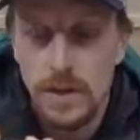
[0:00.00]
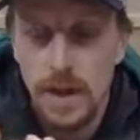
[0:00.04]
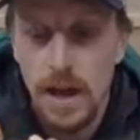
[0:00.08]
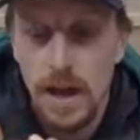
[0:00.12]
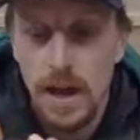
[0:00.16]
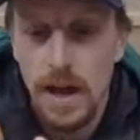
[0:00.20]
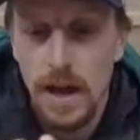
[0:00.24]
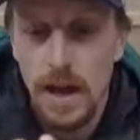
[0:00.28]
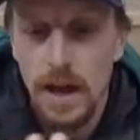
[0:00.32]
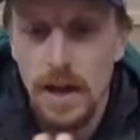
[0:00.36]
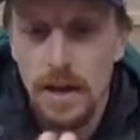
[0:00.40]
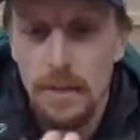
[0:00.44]

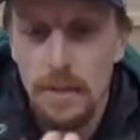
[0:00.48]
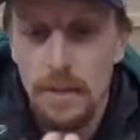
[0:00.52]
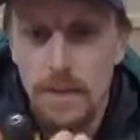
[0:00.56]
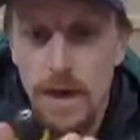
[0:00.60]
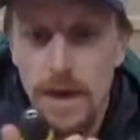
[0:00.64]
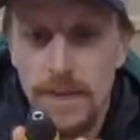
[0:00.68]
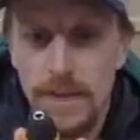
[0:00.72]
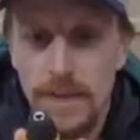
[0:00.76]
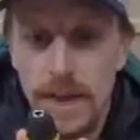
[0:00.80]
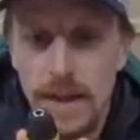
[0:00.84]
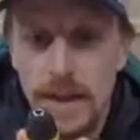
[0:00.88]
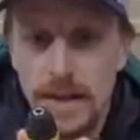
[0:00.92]
Um,
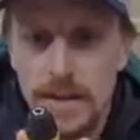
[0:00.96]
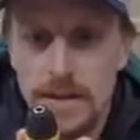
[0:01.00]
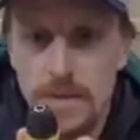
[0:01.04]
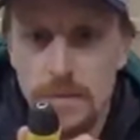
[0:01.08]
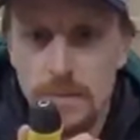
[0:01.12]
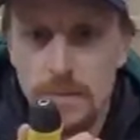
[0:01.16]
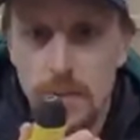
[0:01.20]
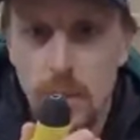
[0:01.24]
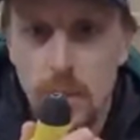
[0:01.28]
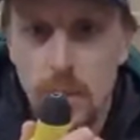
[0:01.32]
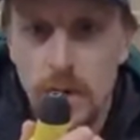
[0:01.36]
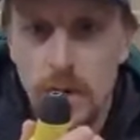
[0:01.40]
and then it's
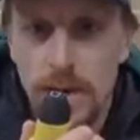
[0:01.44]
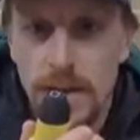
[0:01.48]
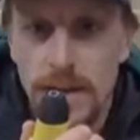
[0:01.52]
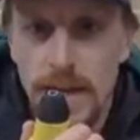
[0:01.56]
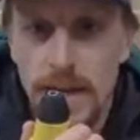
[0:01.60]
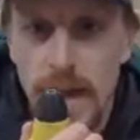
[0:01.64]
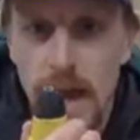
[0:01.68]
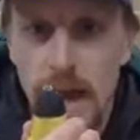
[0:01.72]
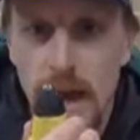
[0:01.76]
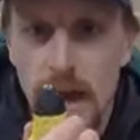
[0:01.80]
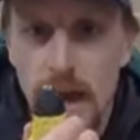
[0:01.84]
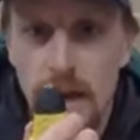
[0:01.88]
important
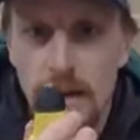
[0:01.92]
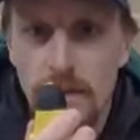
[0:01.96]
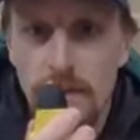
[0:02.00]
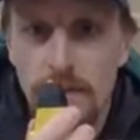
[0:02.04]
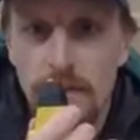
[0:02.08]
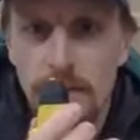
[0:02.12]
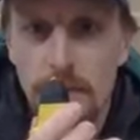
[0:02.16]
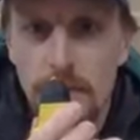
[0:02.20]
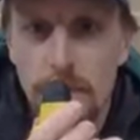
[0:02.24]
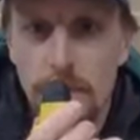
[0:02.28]
to have